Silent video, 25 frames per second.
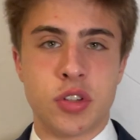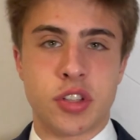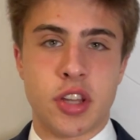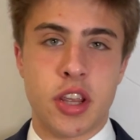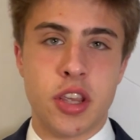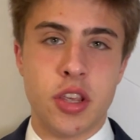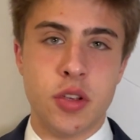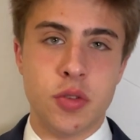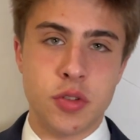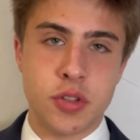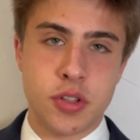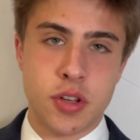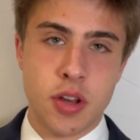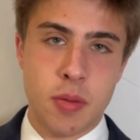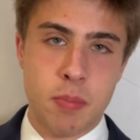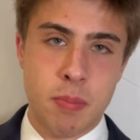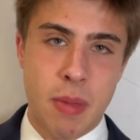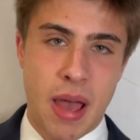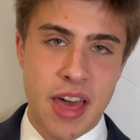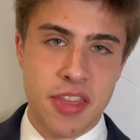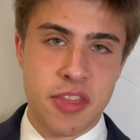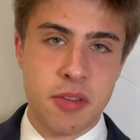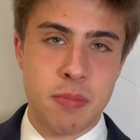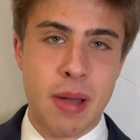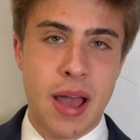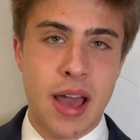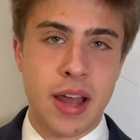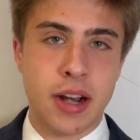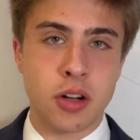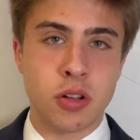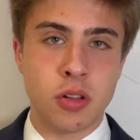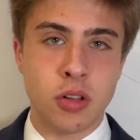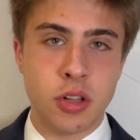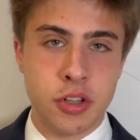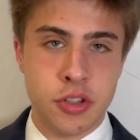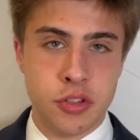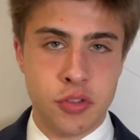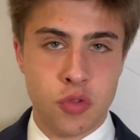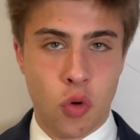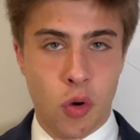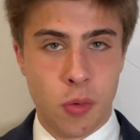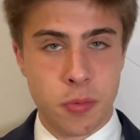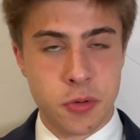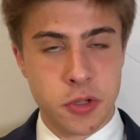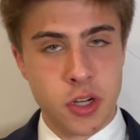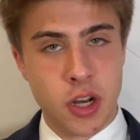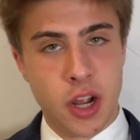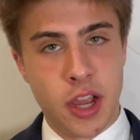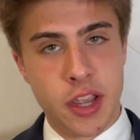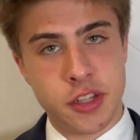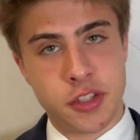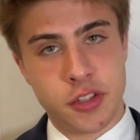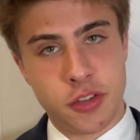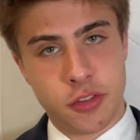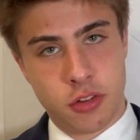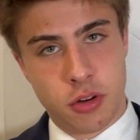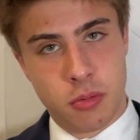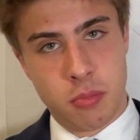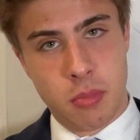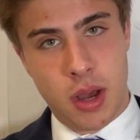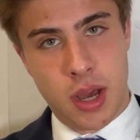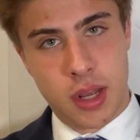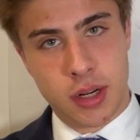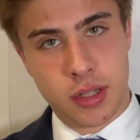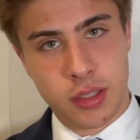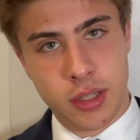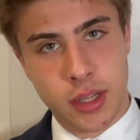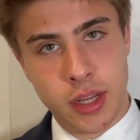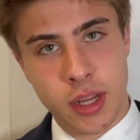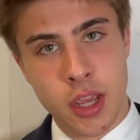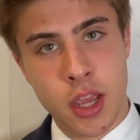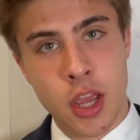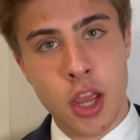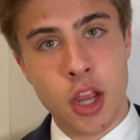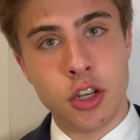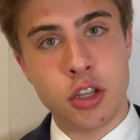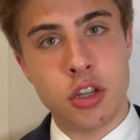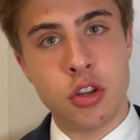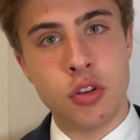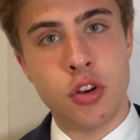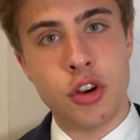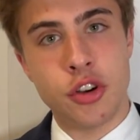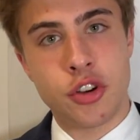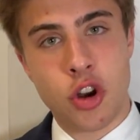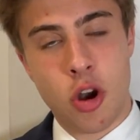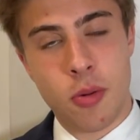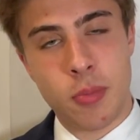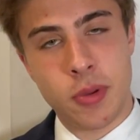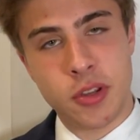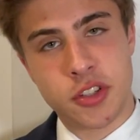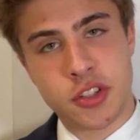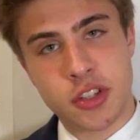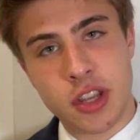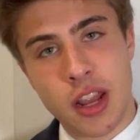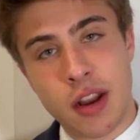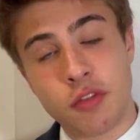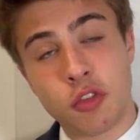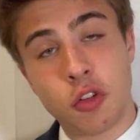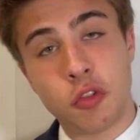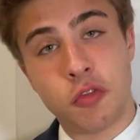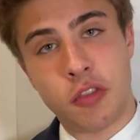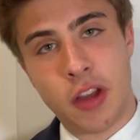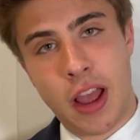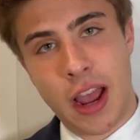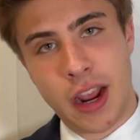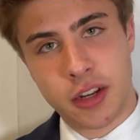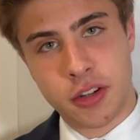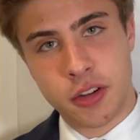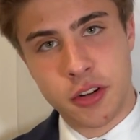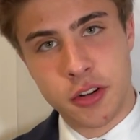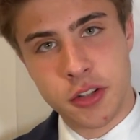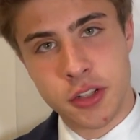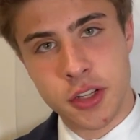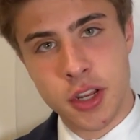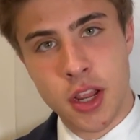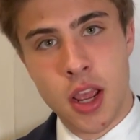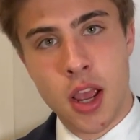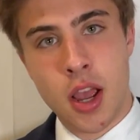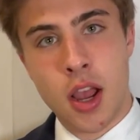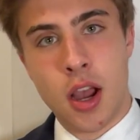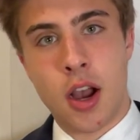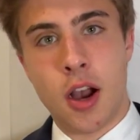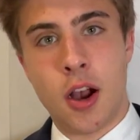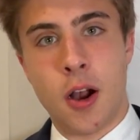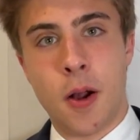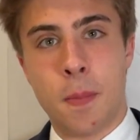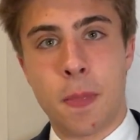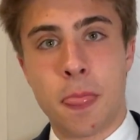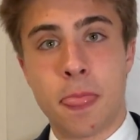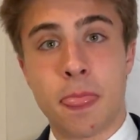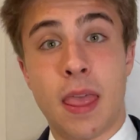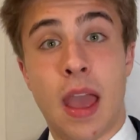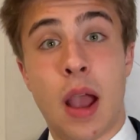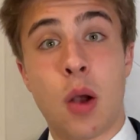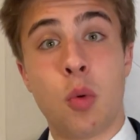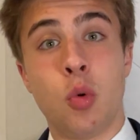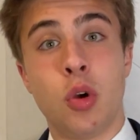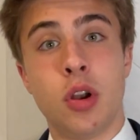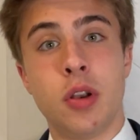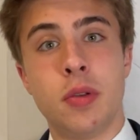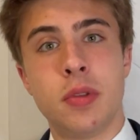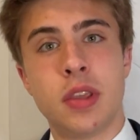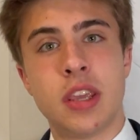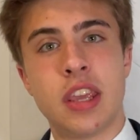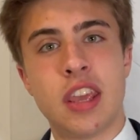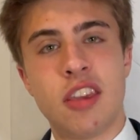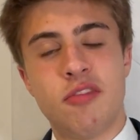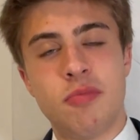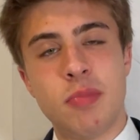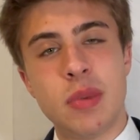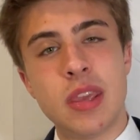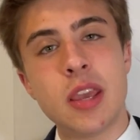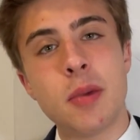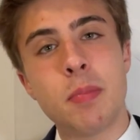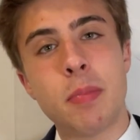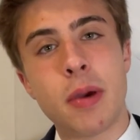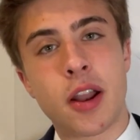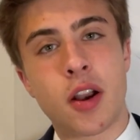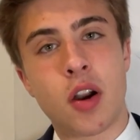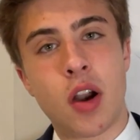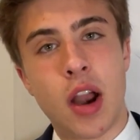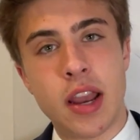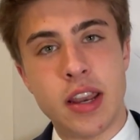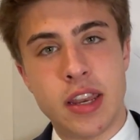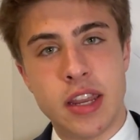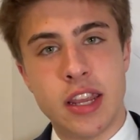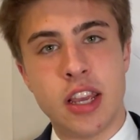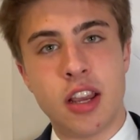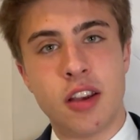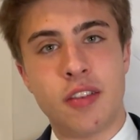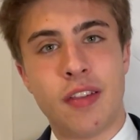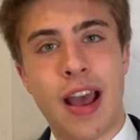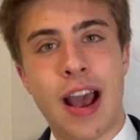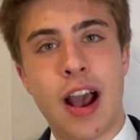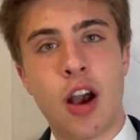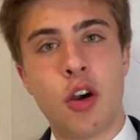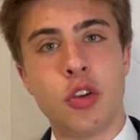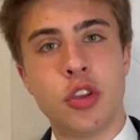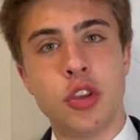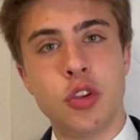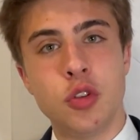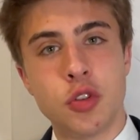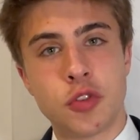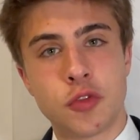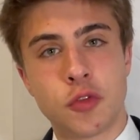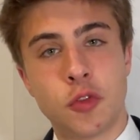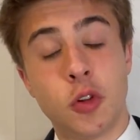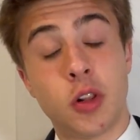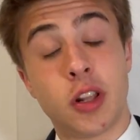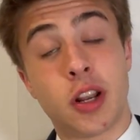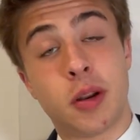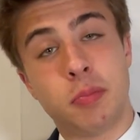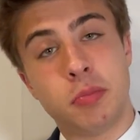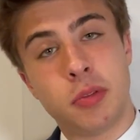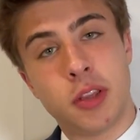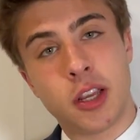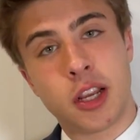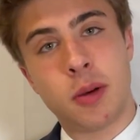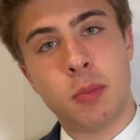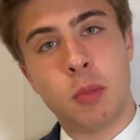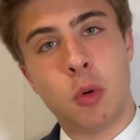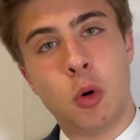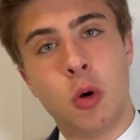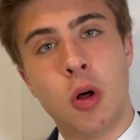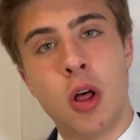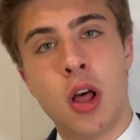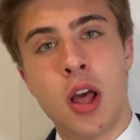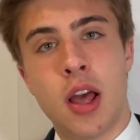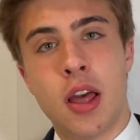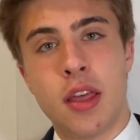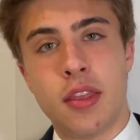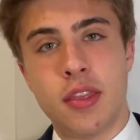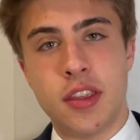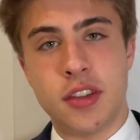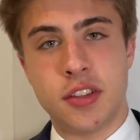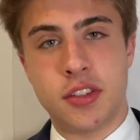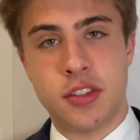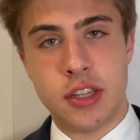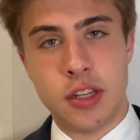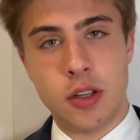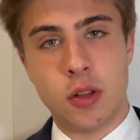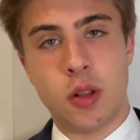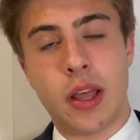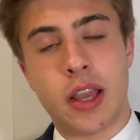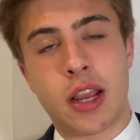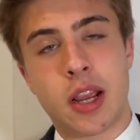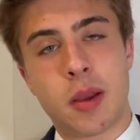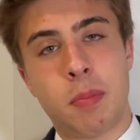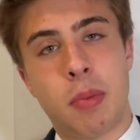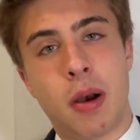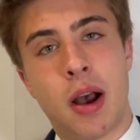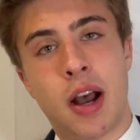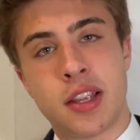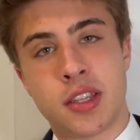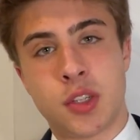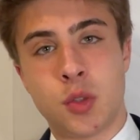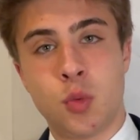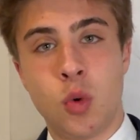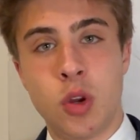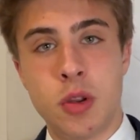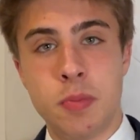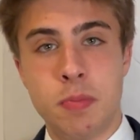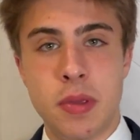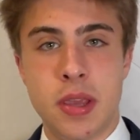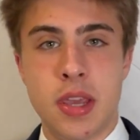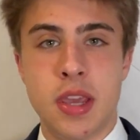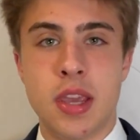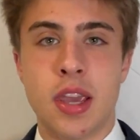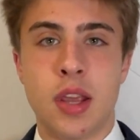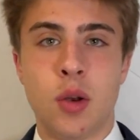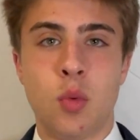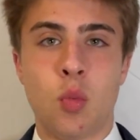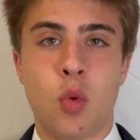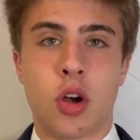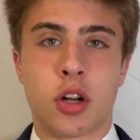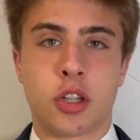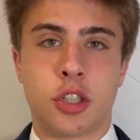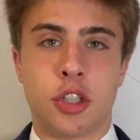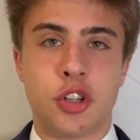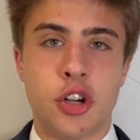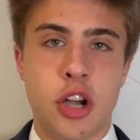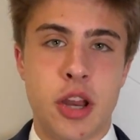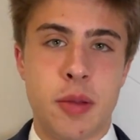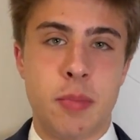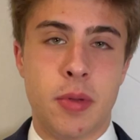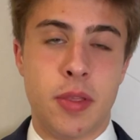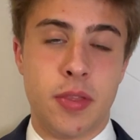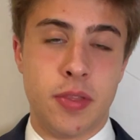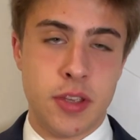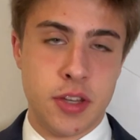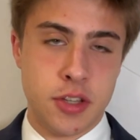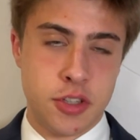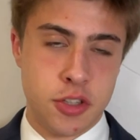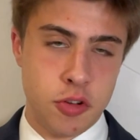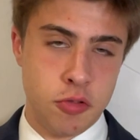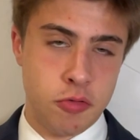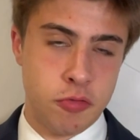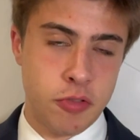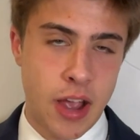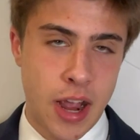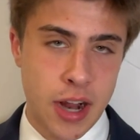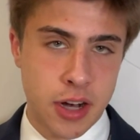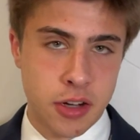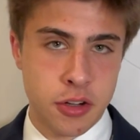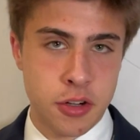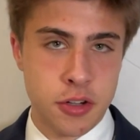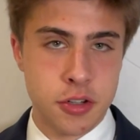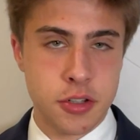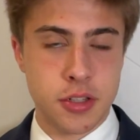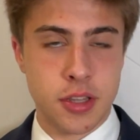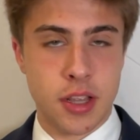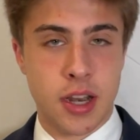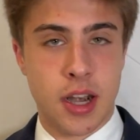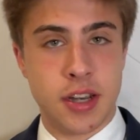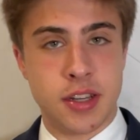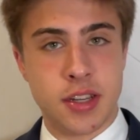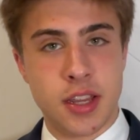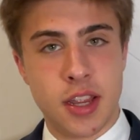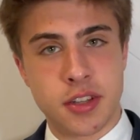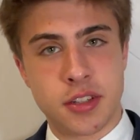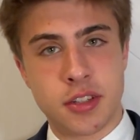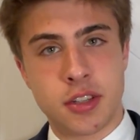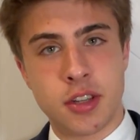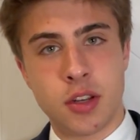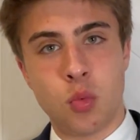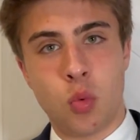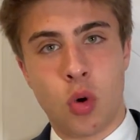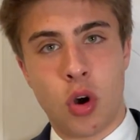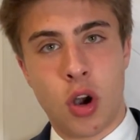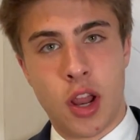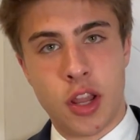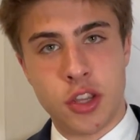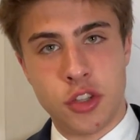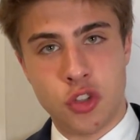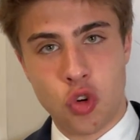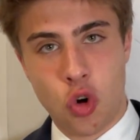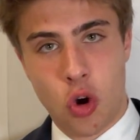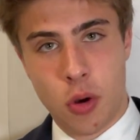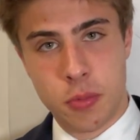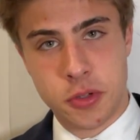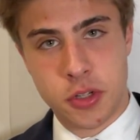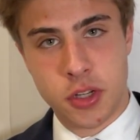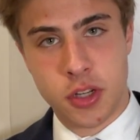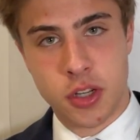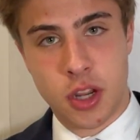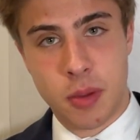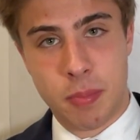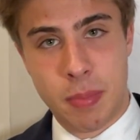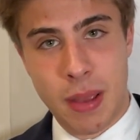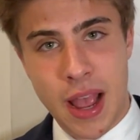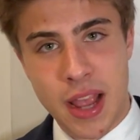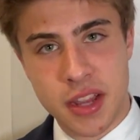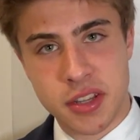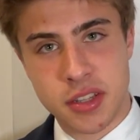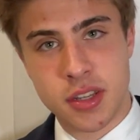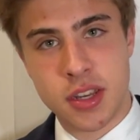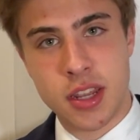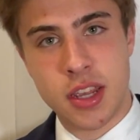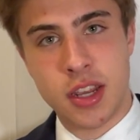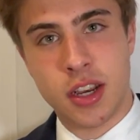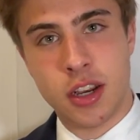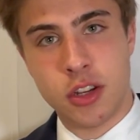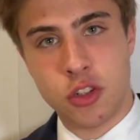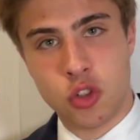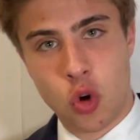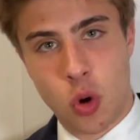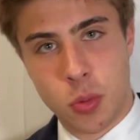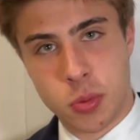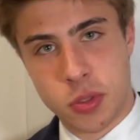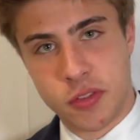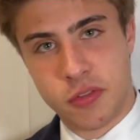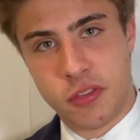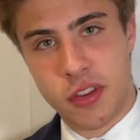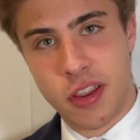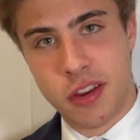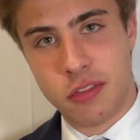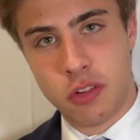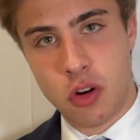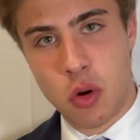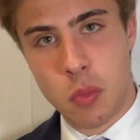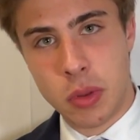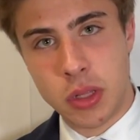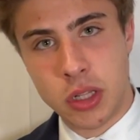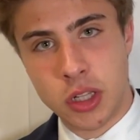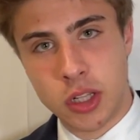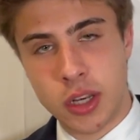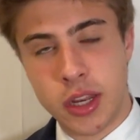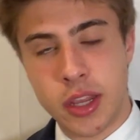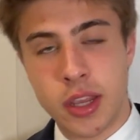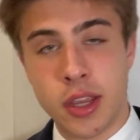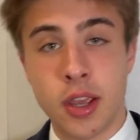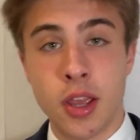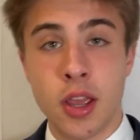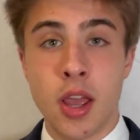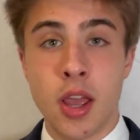I used mathematical adsorption isotherm modeling to determine several factors that would give me a better idea of how useful and applicable this zeolite composite would be in water treatment. These 2 factors that I tested were adsorption capacity and adsorption favorability.